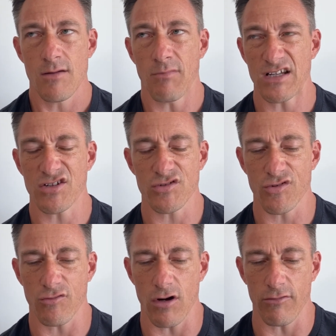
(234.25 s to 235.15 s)
muscles are
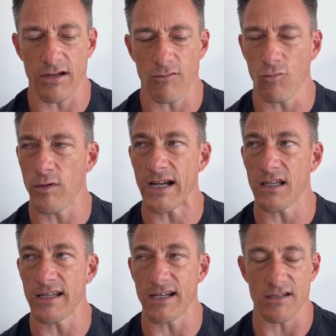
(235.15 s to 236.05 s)
growing
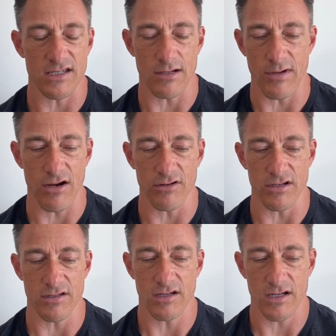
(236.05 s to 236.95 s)
weirdly in some
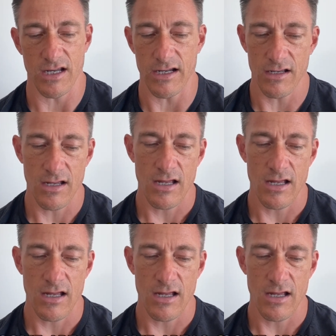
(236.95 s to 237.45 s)
areas, okay?